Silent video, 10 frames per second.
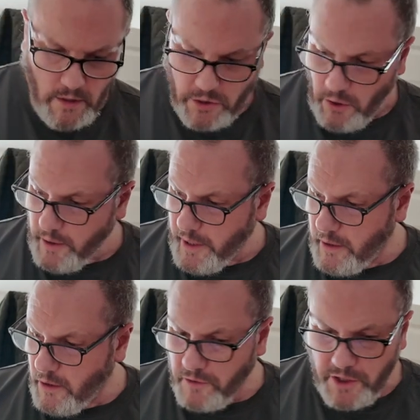So
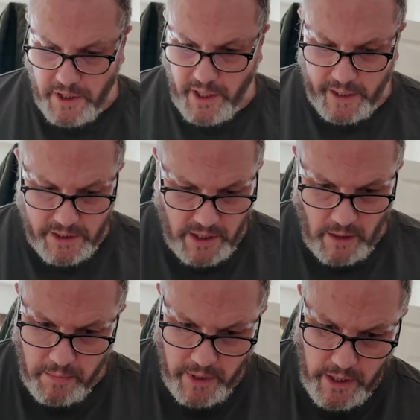then obviously the next
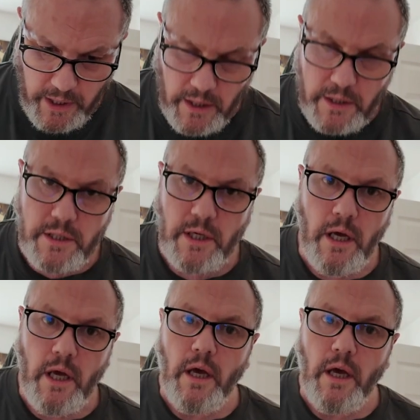step is